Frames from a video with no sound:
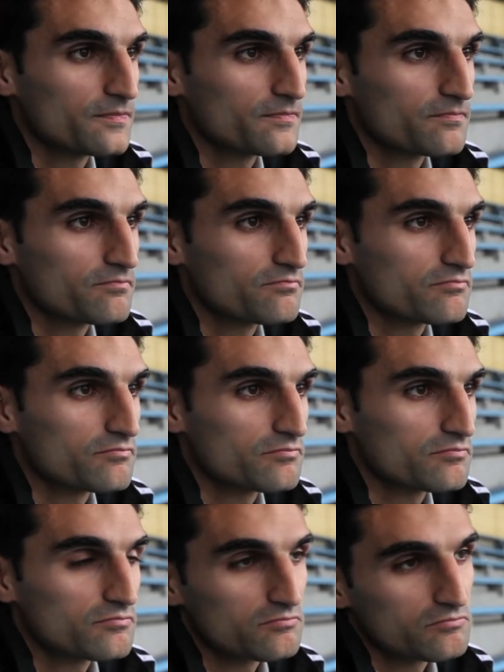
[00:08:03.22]
uh,
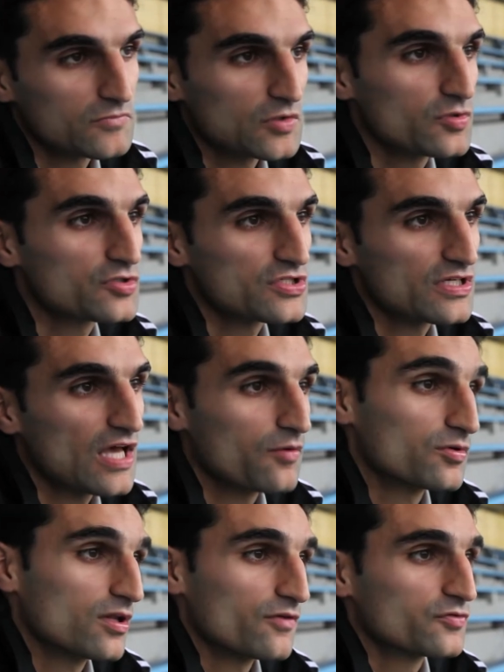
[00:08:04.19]
we'll see.
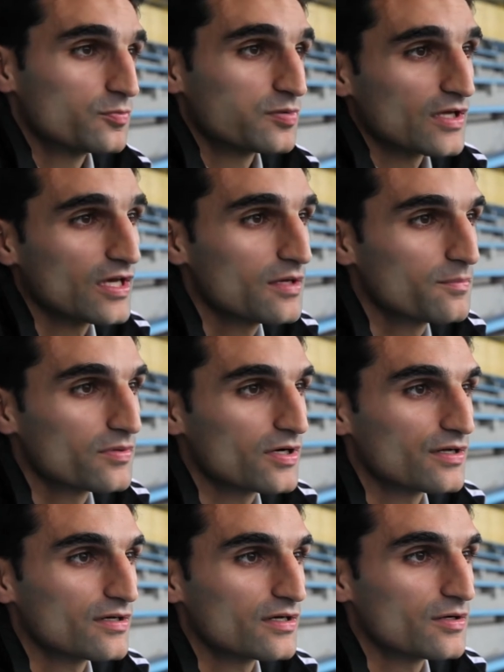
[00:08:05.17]
I would love to play,
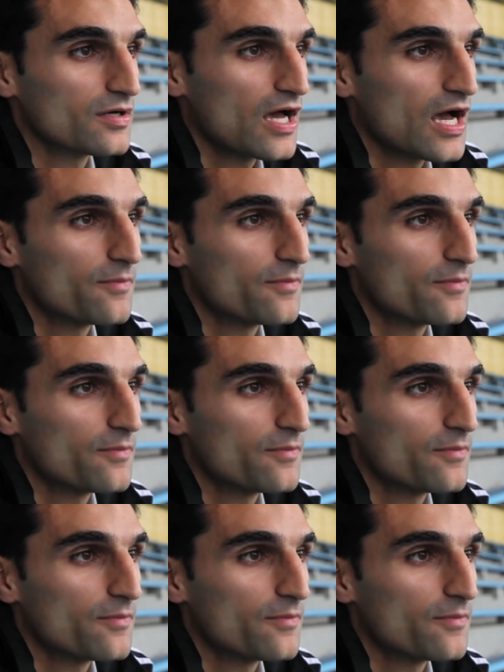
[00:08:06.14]
but uh,